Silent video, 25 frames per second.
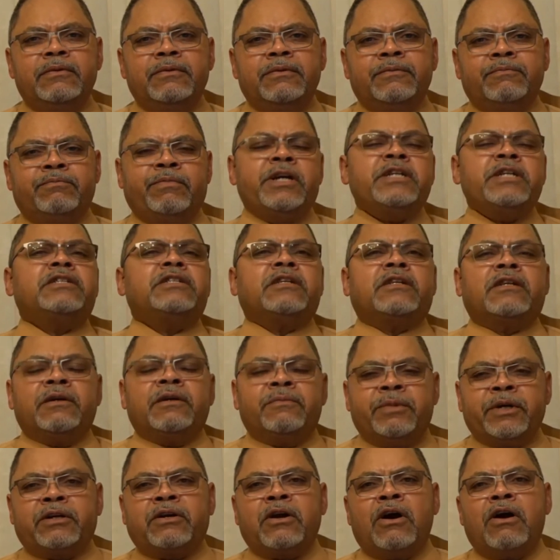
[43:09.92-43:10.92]
Basically,
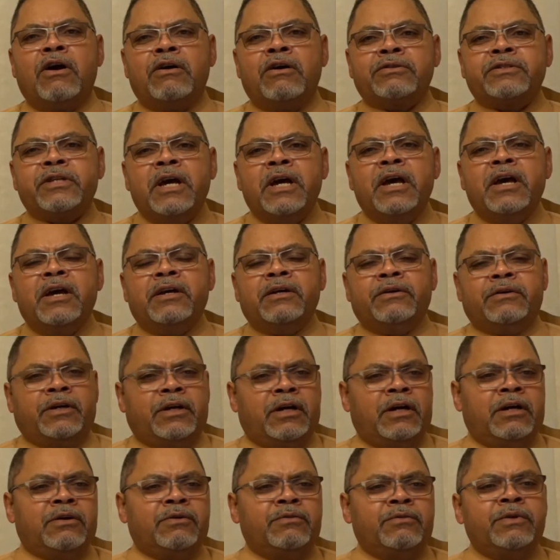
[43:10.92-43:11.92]
because
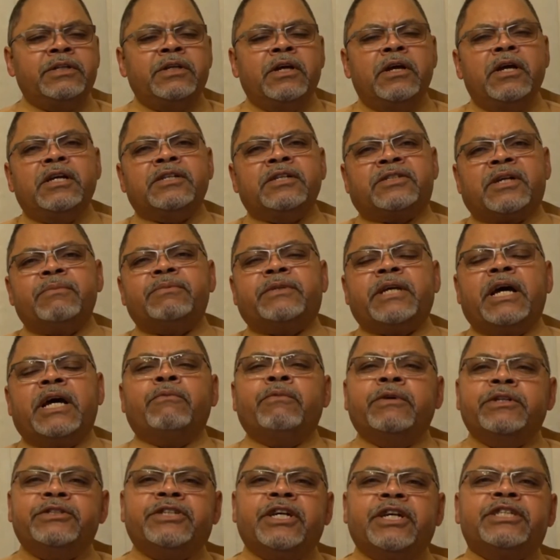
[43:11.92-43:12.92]
we
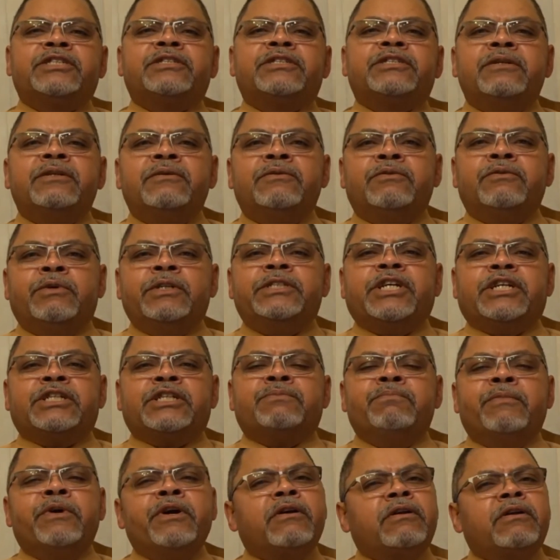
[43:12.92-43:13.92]
just
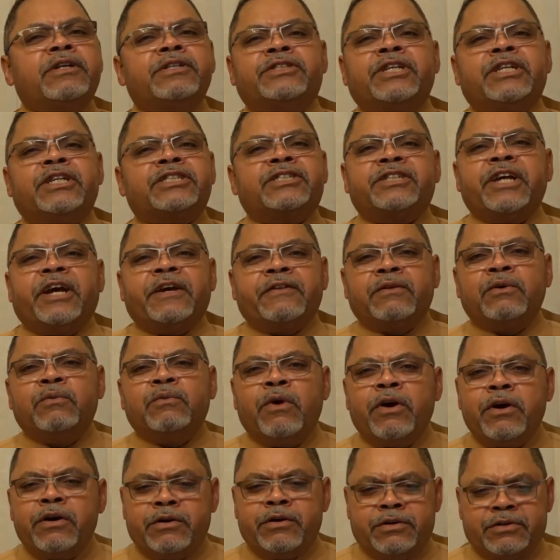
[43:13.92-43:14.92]
say the
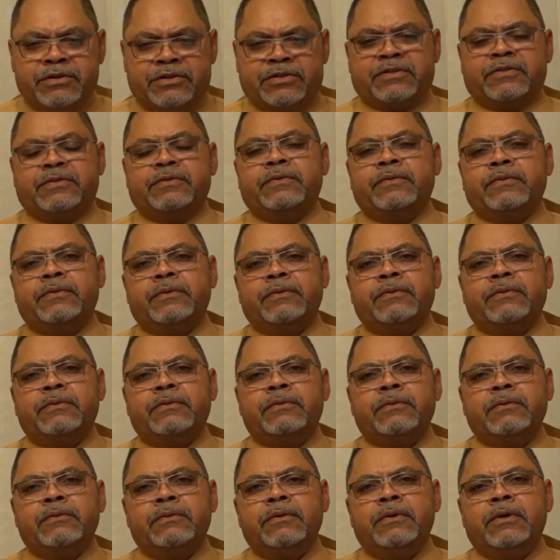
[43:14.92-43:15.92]
words.
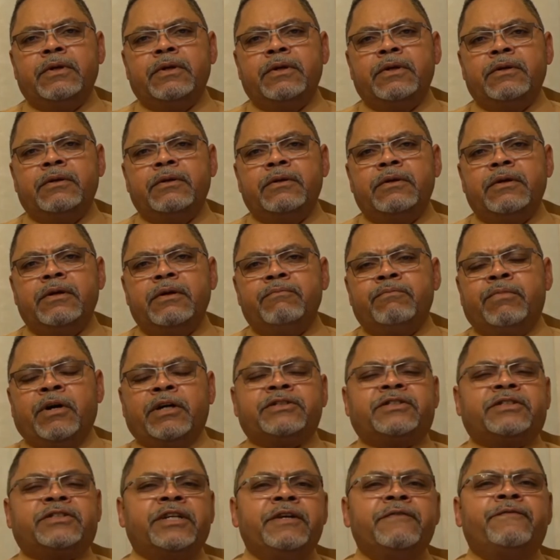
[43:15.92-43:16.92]

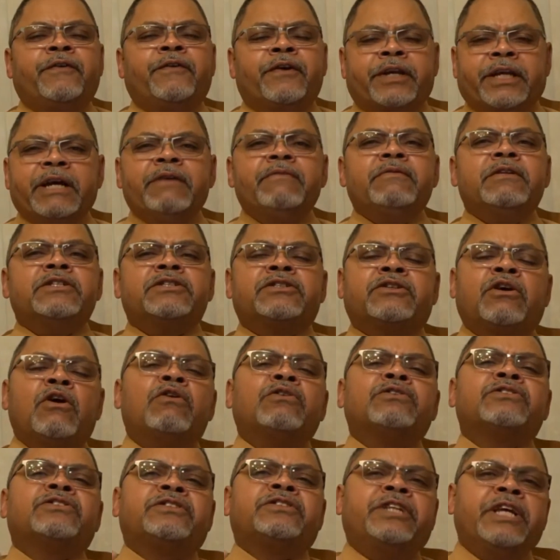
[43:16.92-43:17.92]
But see, forgiveness
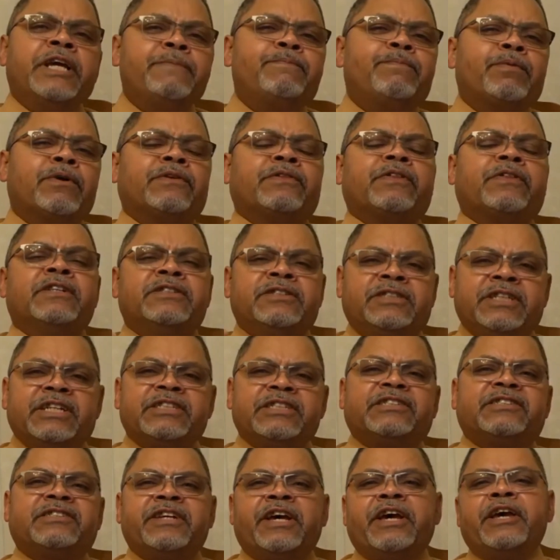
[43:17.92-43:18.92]
goes deeper than
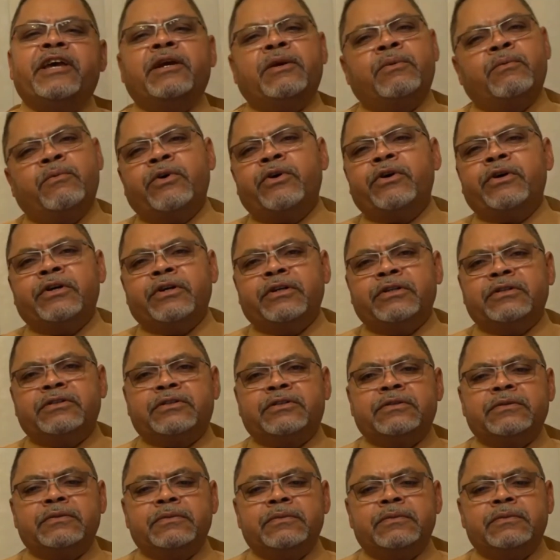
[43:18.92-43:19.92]
just saying
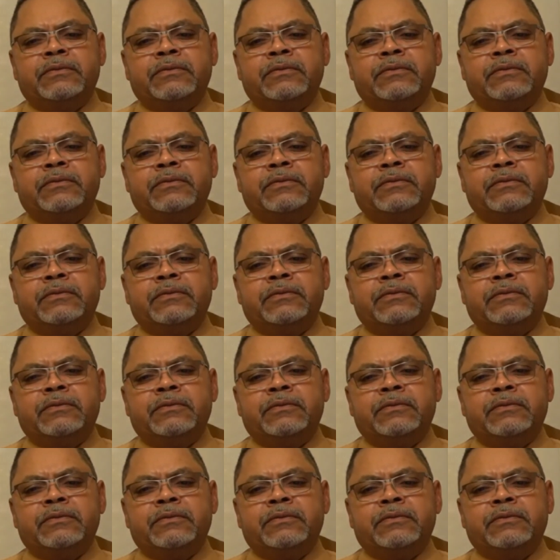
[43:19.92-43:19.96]
words.